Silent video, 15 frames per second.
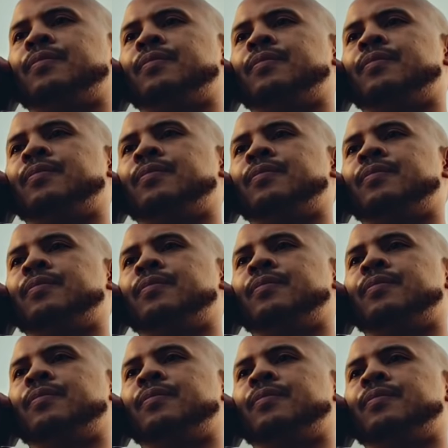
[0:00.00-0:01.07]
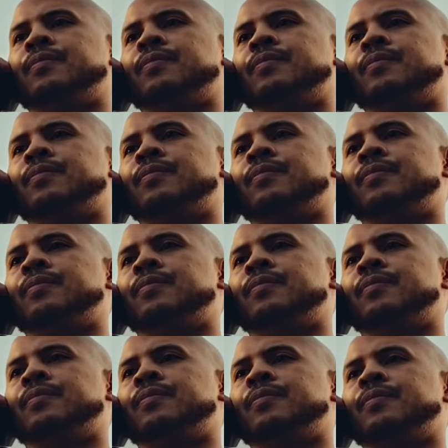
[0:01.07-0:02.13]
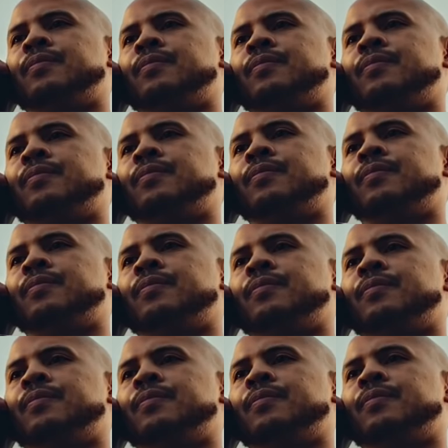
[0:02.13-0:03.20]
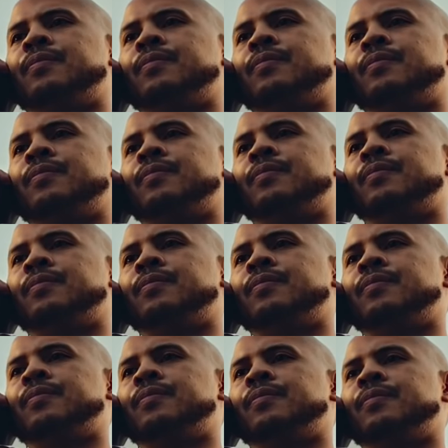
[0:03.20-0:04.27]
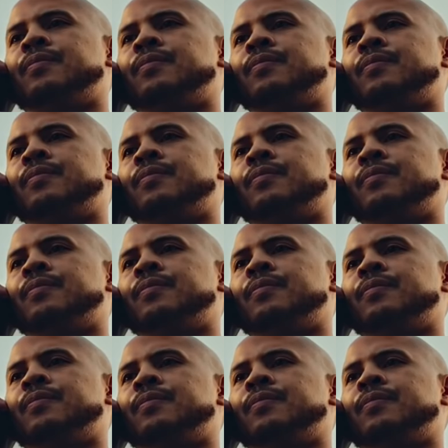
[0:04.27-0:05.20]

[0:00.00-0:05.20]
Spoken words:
(not speaking)